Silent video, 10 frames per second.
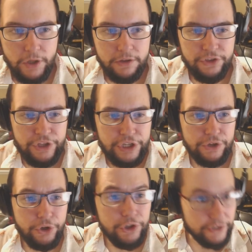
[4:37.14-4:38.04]
The
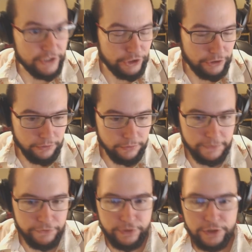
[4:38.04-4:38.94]
other issue
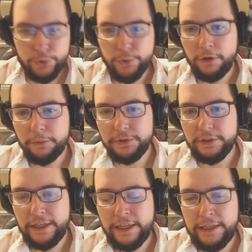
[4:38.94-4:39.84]
with Twitch drops
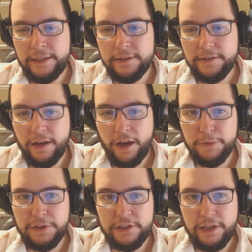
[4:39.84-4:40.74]
is, I
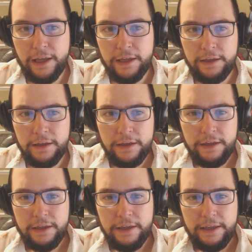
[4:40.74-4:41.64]
would say,
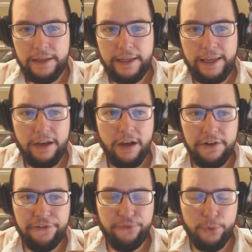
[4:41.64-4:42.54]
it kind
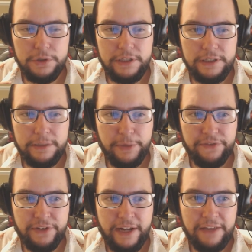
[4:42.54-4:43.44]
of forces a bit
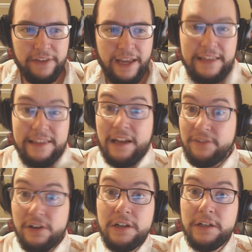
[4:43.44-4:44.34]
of an AFK thing,
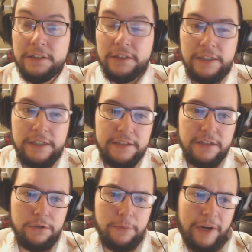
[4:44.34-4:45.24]
I've heard.
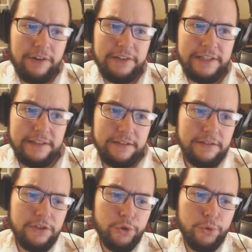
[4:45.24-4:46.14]
So apparently this
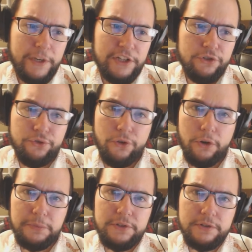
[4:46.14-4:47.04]
Twitch
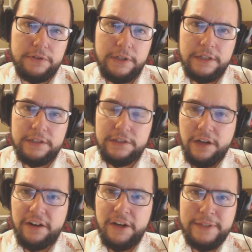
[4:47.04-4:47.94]
drops
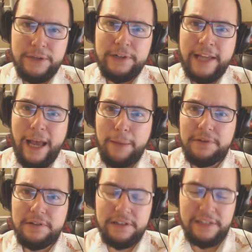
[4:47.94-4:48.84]
scenario has already
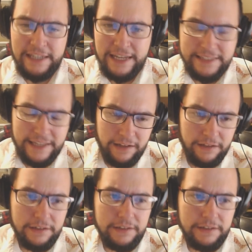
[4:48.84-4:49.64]
happened in ESL